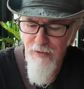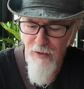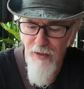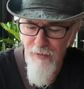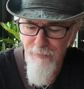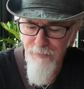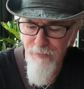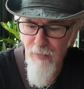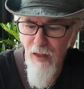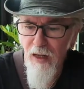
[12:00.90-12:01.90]
so yeah,
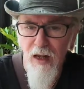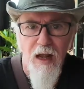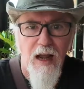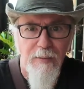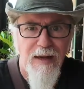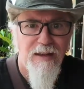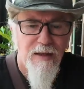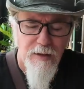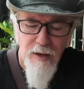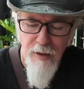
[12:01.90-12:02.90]
I made
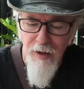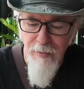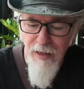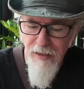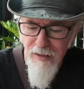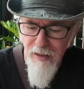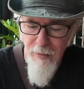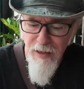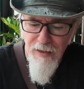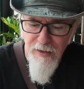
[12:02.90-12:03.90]
the, I made
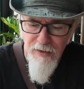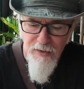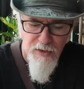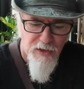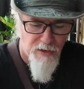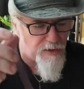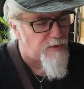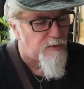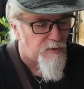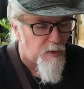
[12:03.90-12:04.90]
I made a decision
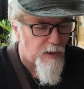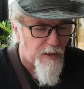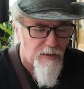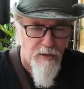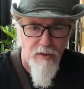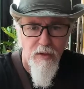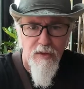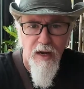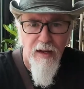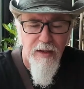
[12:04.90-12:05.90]
to go ahead and
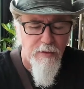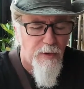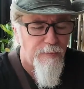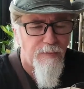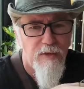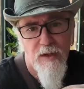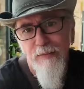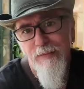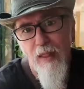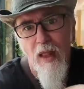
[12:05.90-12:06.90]
do the Thailand run. So
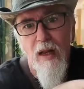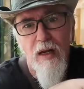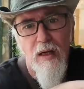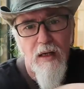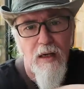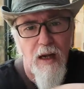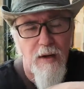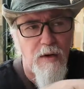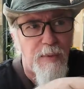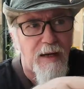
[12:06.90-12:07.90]

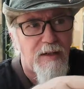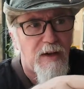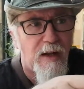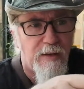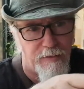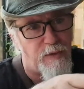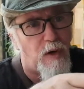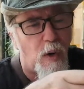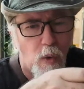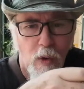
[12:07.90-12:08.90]
I'm going back to Thailand
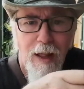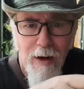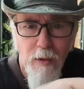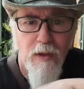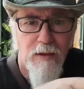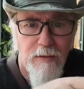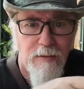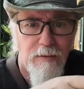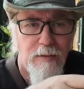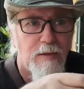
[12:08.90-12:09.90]
for a whole hour
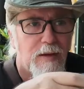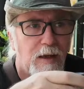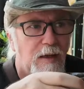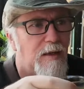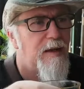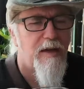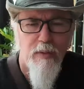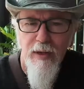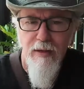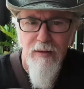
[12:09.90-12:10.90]
uh,
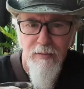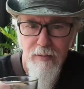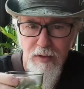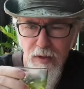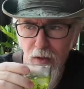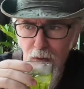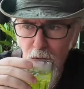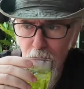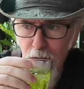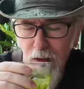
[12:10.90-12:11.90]
next week. So
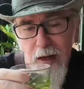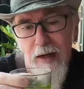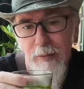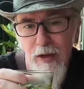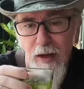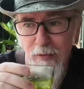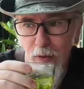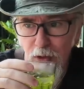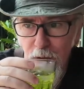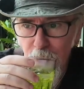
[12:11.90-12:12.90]
I'm looking
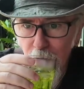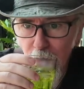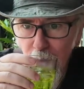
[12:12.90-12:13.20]
forward to it.